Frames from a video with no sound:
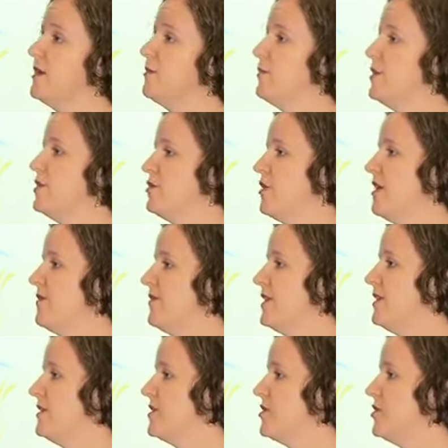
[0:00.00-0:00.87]
but
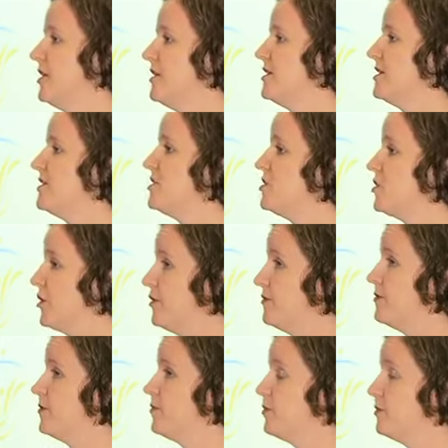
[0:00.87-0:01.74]
driving instructors
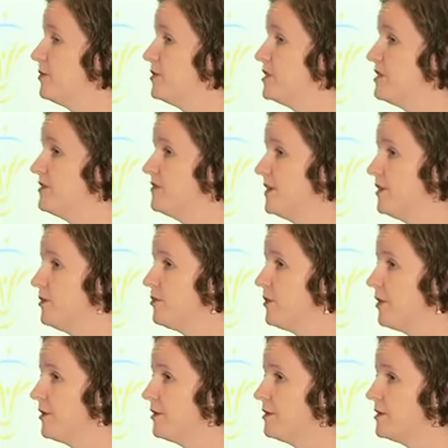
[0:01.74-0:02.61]
don't report to
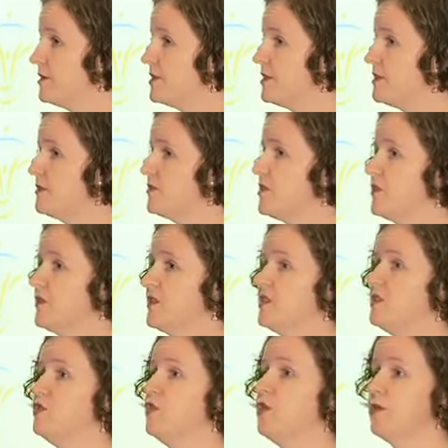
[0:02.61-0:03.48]
Vic Roads, so
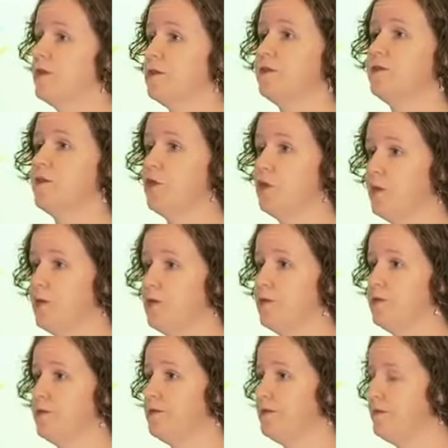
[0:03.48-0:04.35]
it's not a
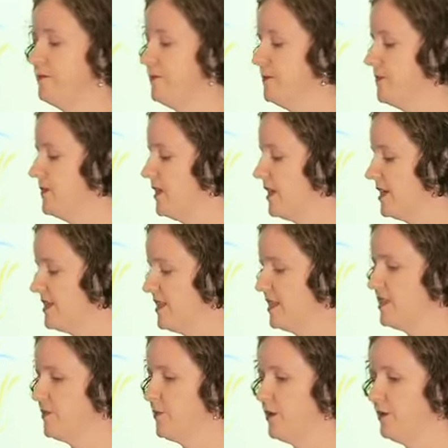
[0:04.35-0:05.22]
formal
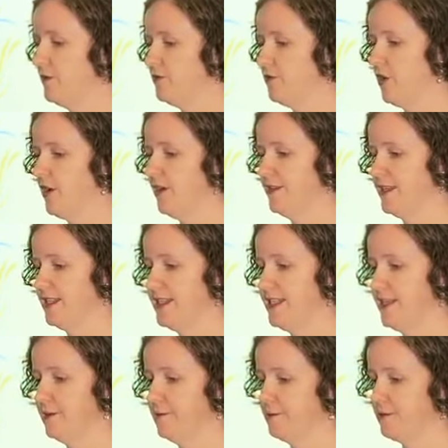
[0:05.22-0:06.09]
assessment of driving
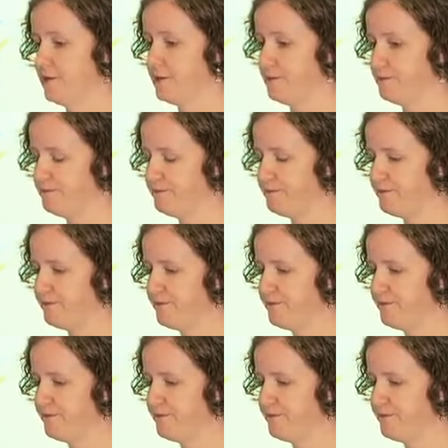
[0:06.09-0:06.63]
skills.